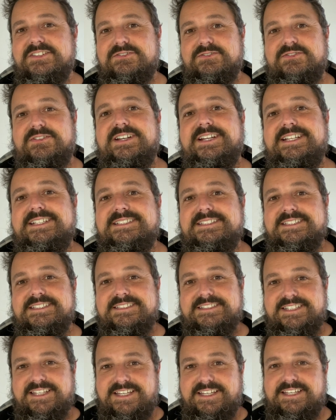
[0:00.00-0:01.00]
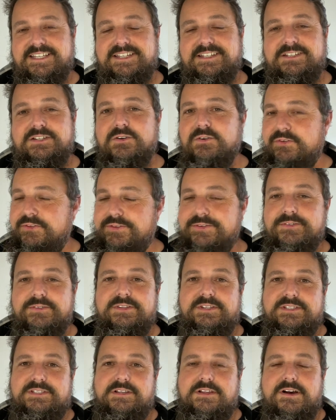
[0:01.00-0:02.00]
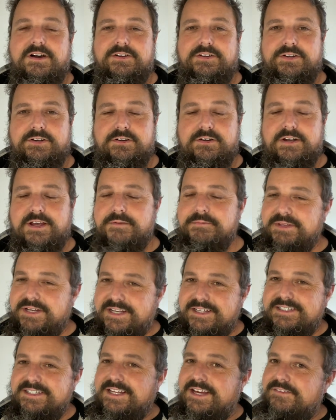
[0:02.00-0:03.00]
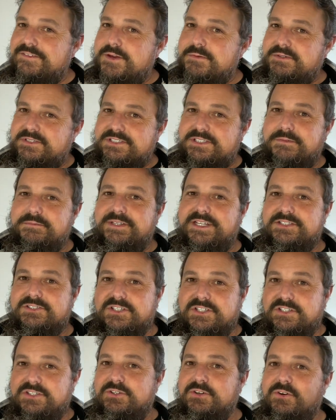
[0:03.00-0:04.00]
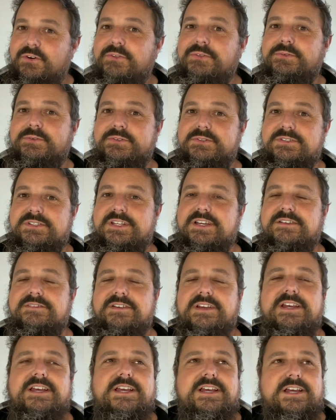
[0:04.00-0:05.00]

great day going through this locker. I mean, I didn't have that much time to actually go through stuff.